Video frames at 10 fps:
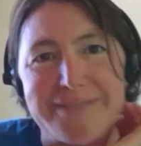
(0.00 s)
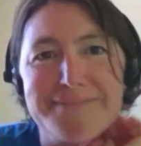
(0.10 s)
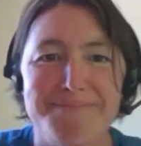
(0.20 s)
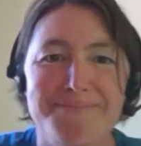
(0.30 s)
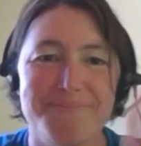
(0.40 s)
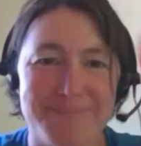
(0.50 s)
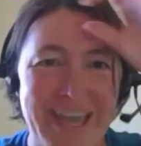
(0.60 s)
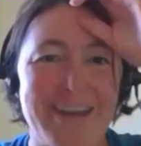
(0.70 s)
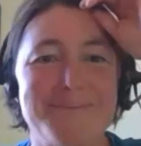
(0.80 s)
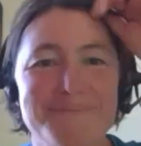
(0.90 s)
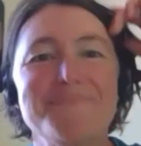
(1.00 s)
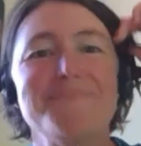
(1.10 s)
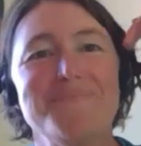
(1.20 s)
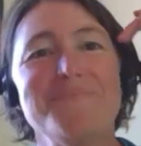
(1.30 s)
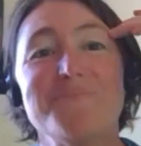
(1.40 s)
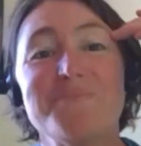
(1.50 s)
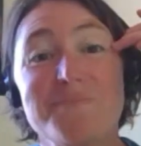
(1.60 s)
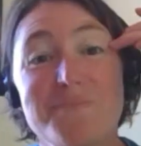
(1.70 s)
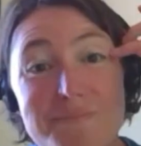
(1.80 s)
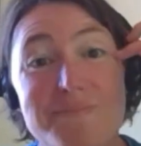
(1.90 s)
being honest at
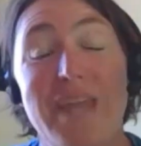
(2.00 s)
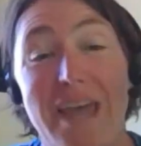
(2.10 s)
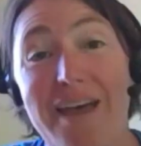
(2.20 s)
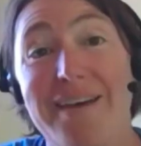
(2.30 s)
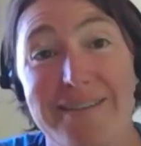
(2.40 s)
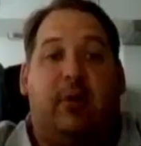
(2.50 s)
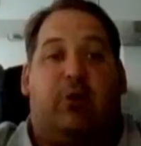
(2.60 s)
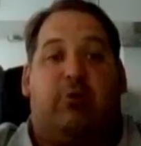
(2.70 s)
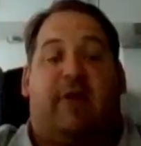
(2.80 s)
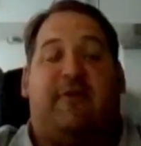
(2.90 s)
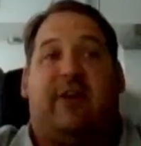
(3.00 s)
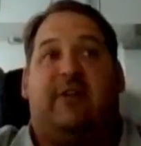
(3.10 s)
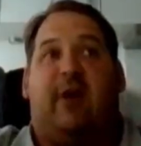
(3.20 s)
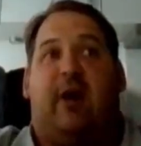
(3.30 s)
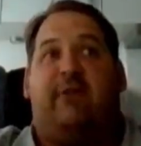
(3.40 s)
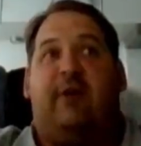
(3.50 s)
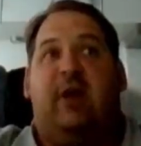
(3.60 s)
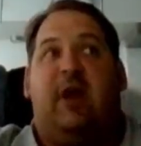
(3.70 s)
the time, because I found it tough,